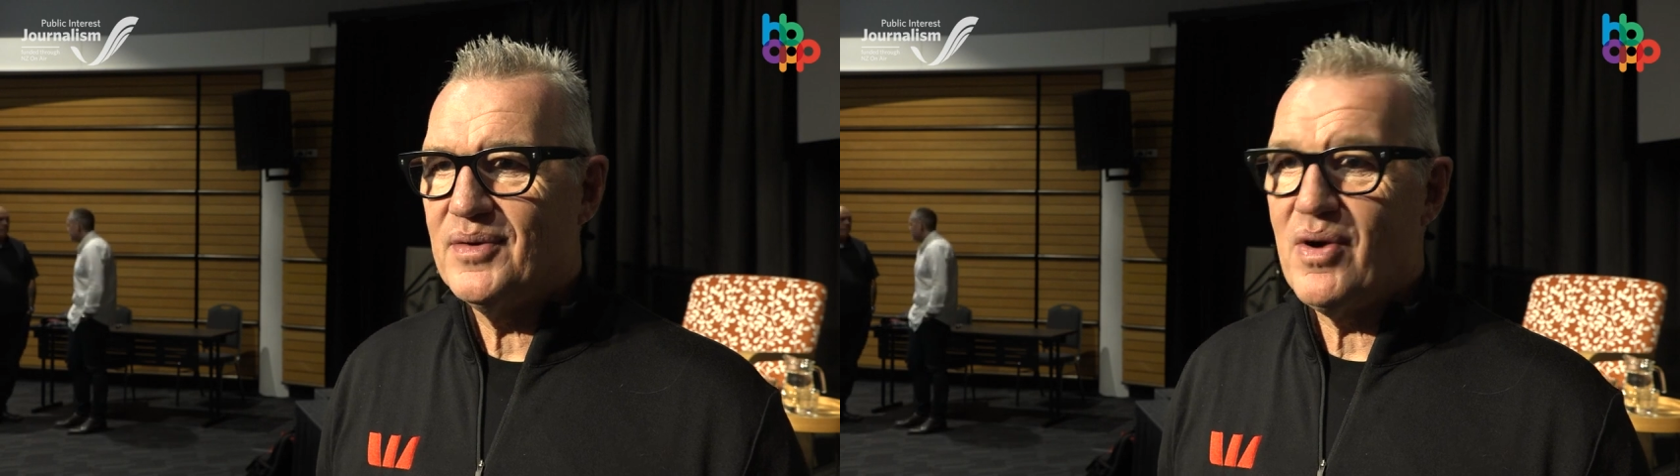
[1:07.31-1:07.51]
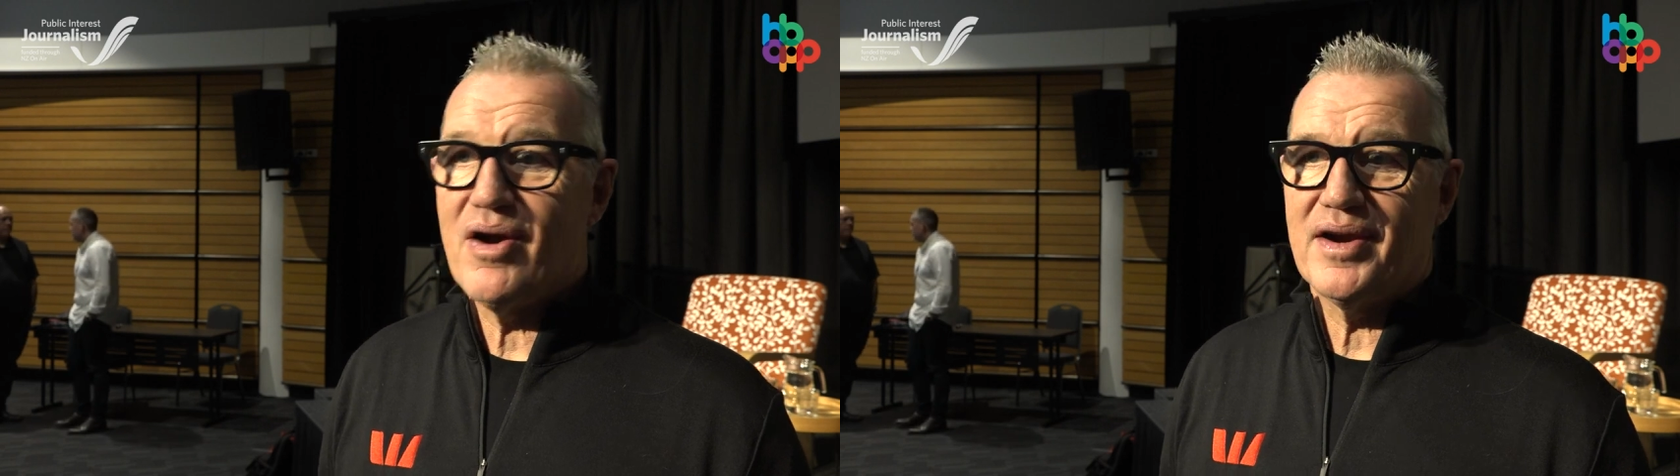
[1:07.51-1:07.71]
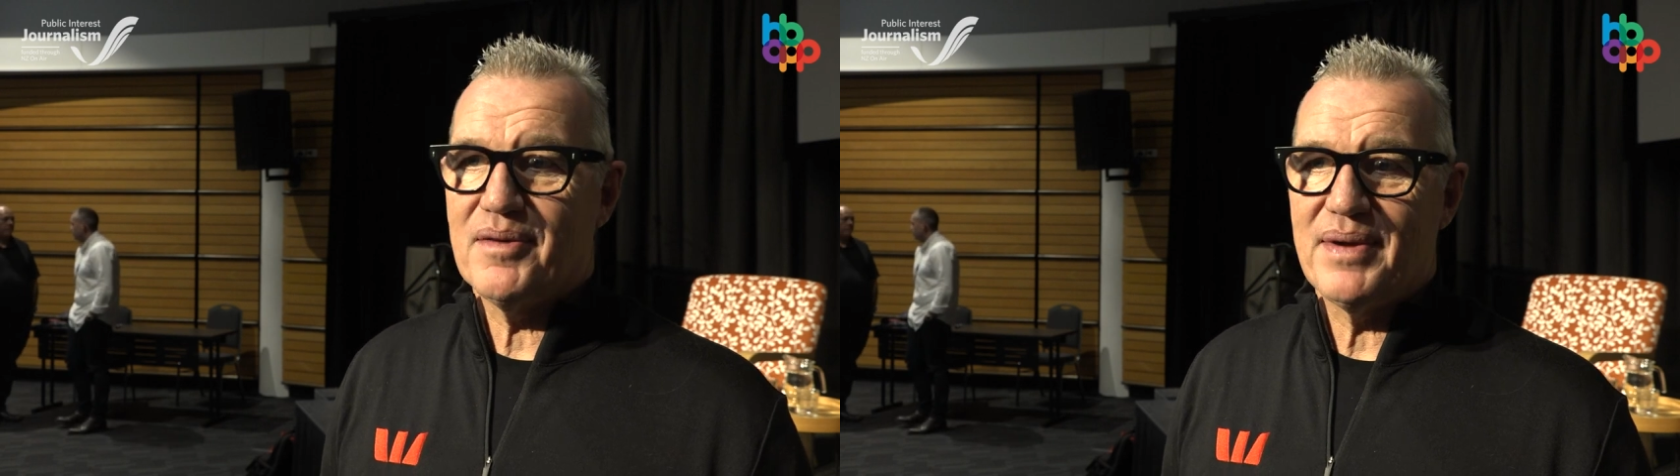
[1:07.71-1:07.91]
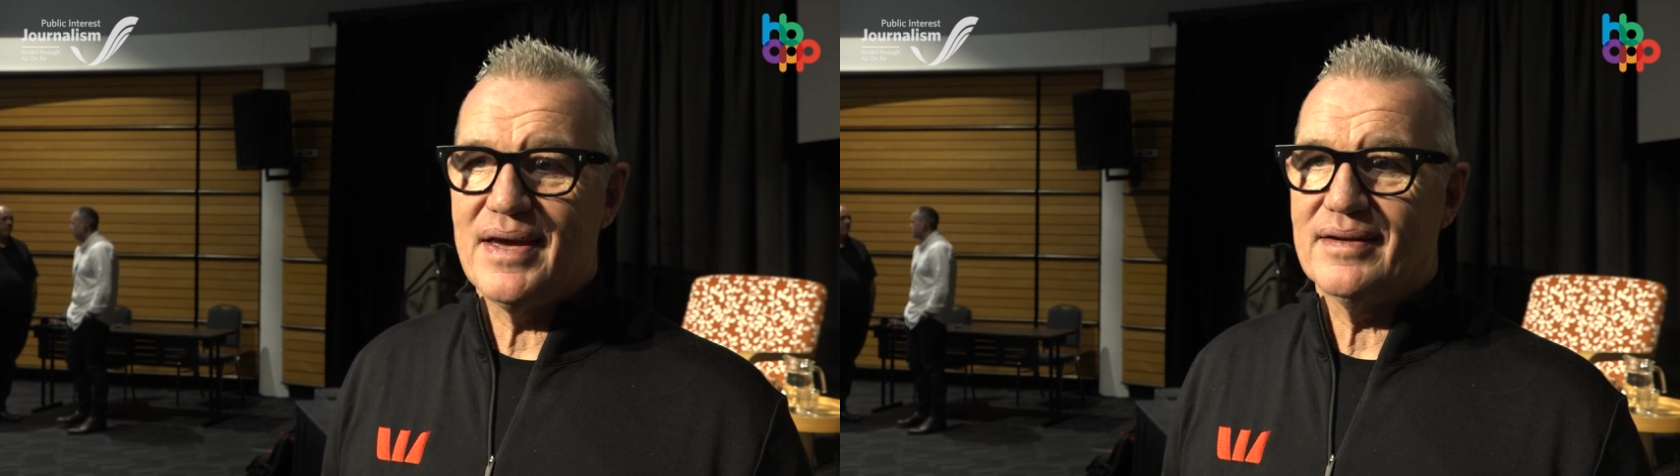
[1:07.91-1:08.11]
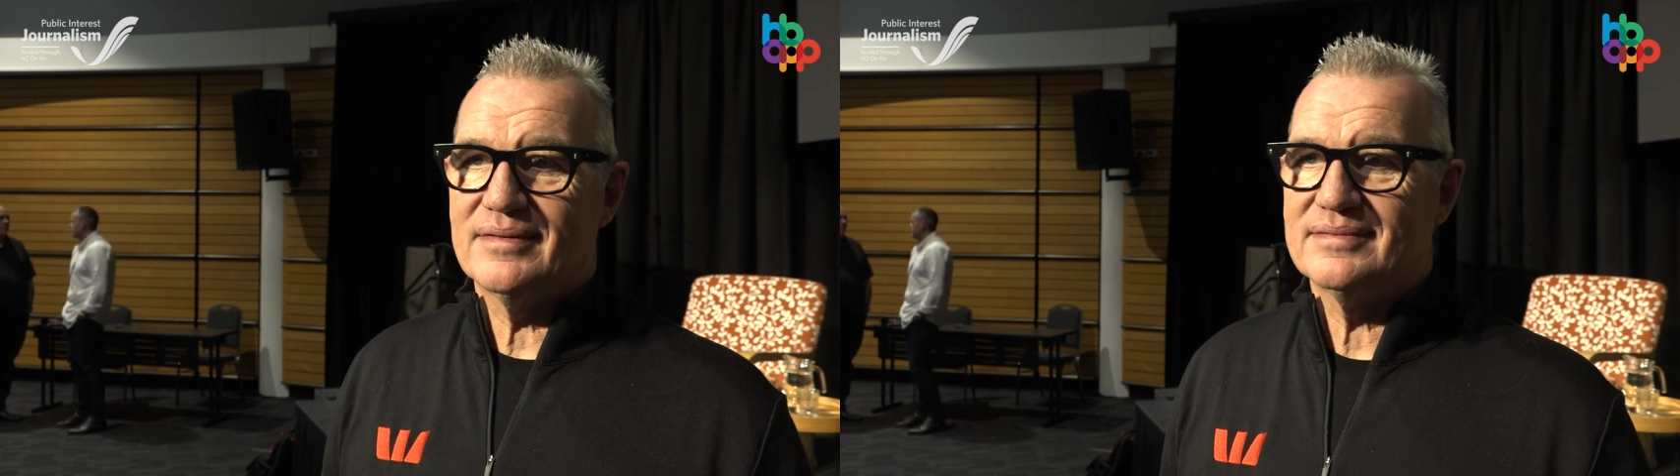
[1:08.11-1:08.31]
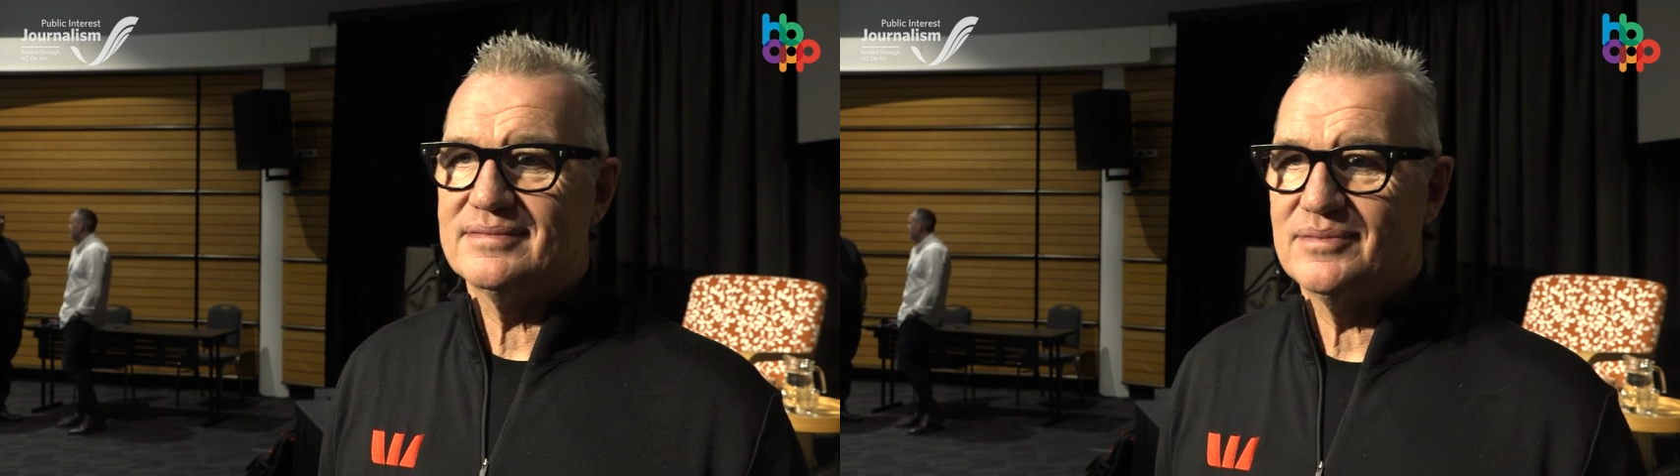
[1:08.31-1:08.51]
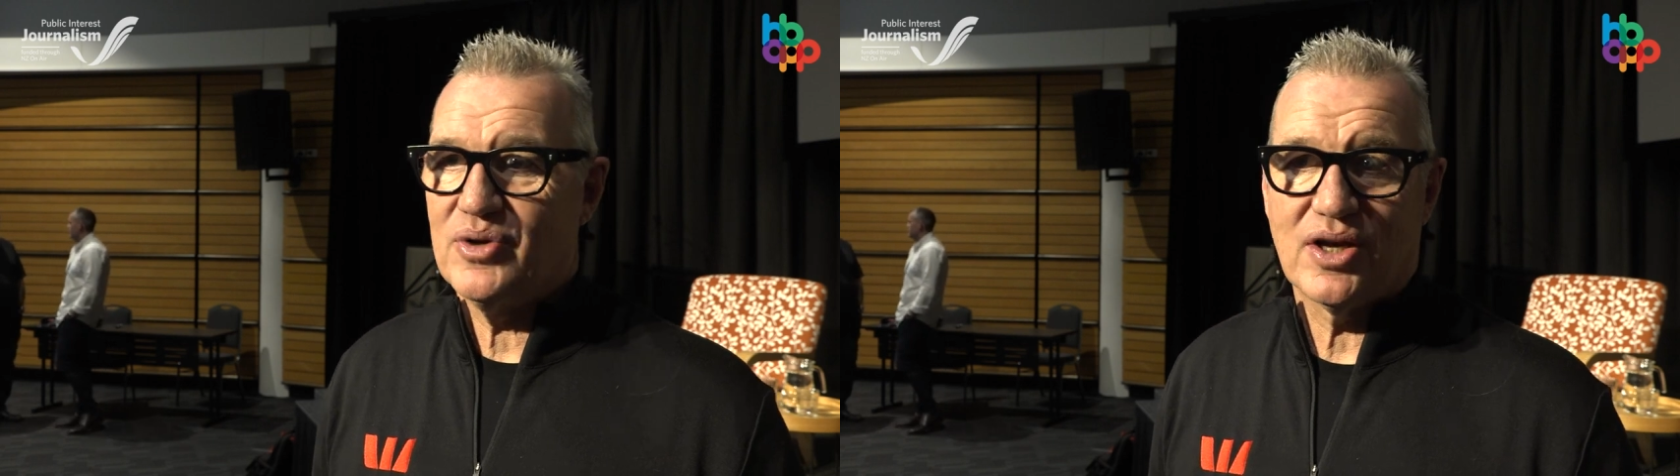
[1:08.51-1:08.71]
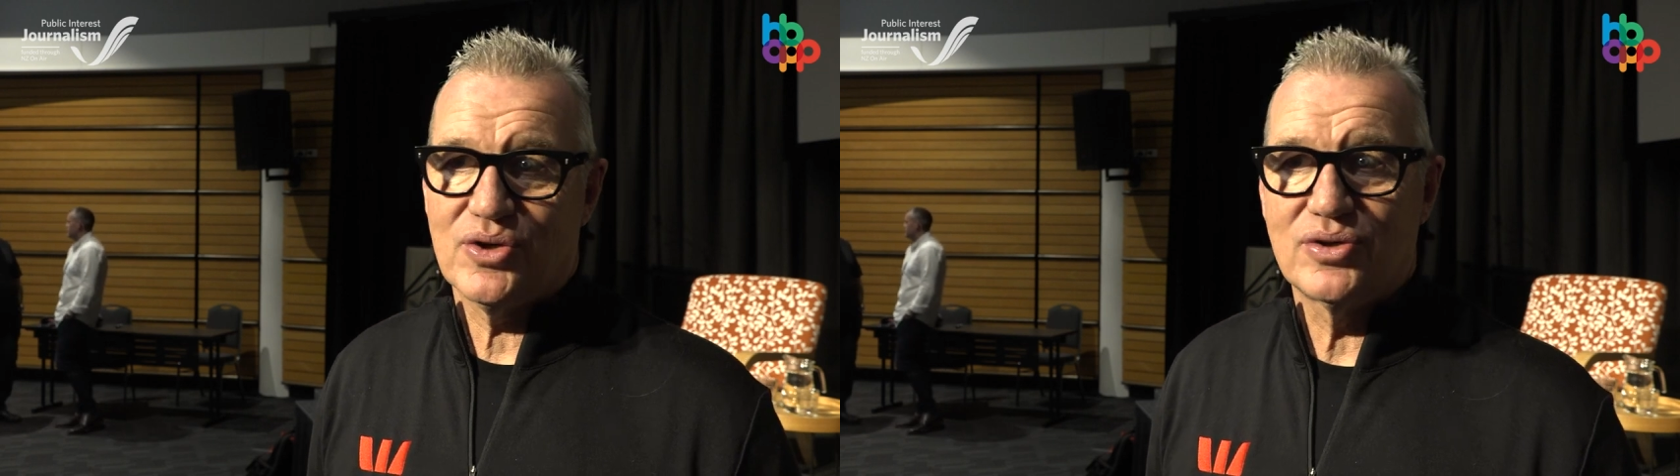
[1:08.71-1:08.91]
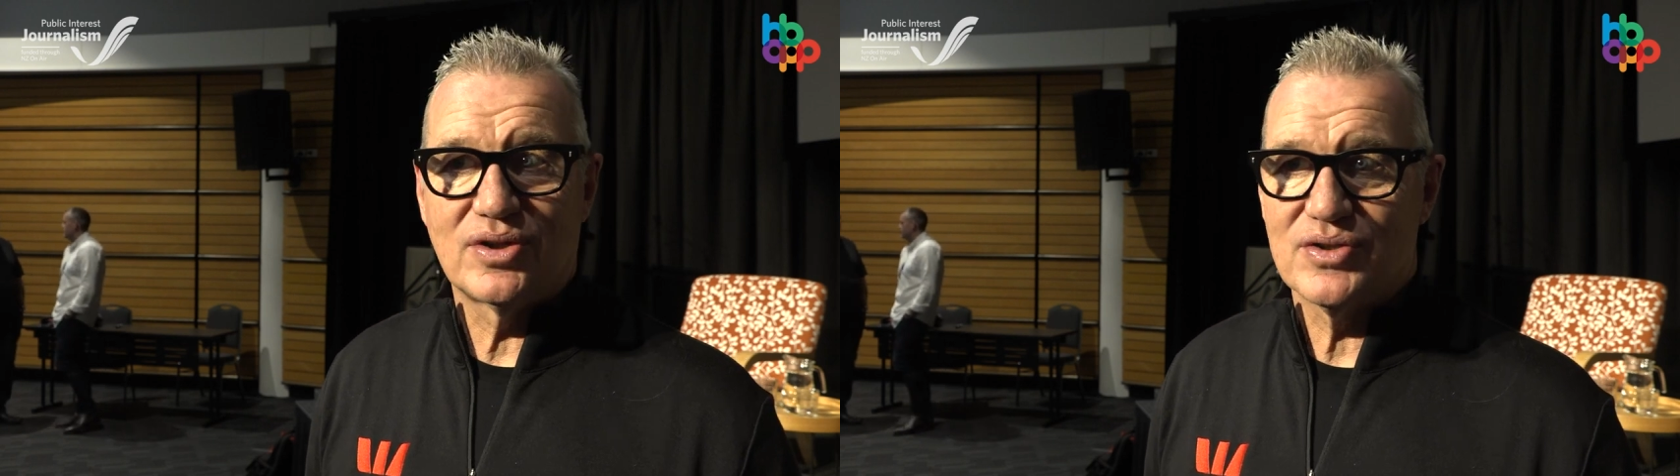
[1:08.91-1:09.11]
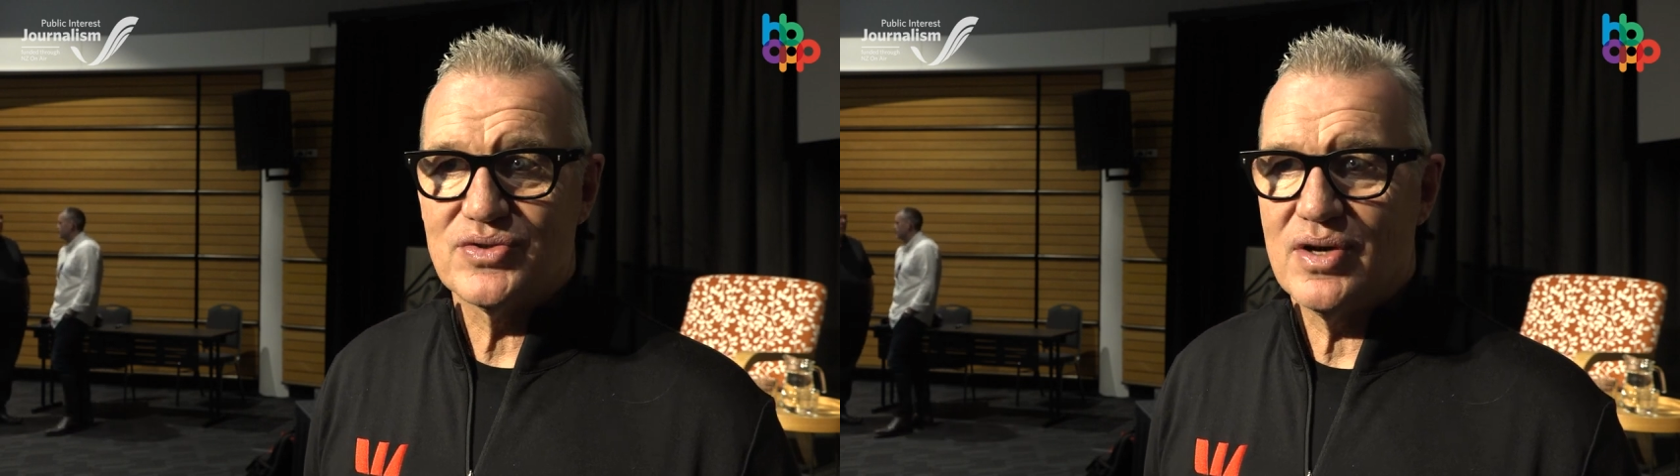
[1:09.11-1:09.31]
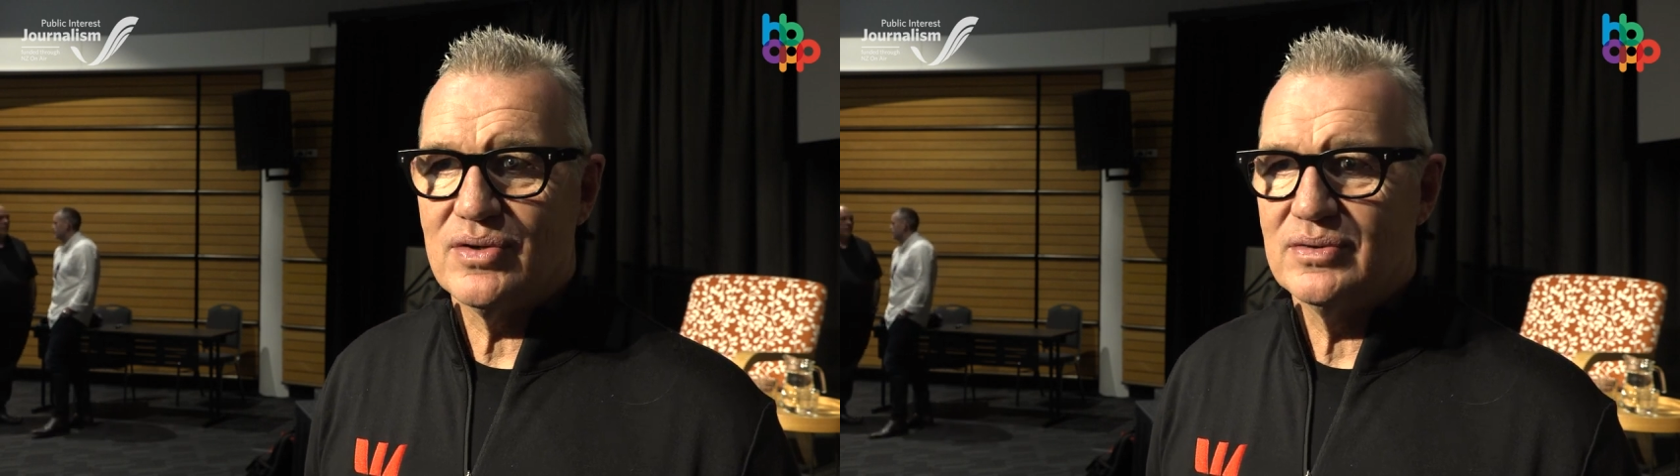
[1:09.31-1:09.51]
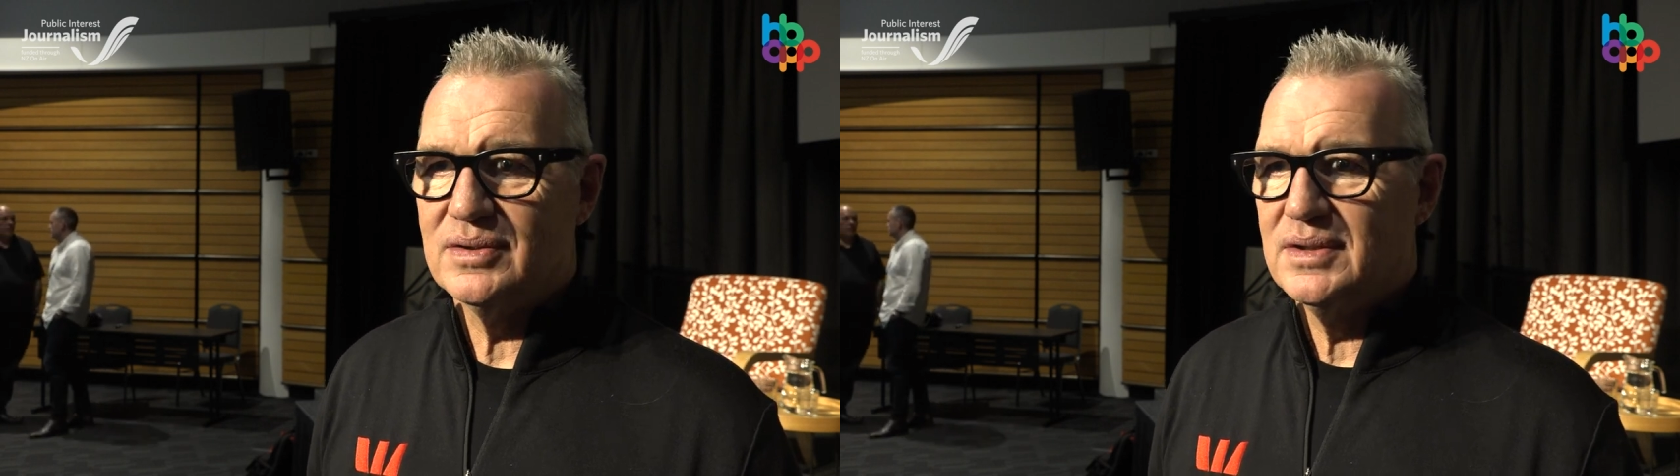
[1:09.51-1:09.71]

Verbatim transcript: worrying about what I couldn't control.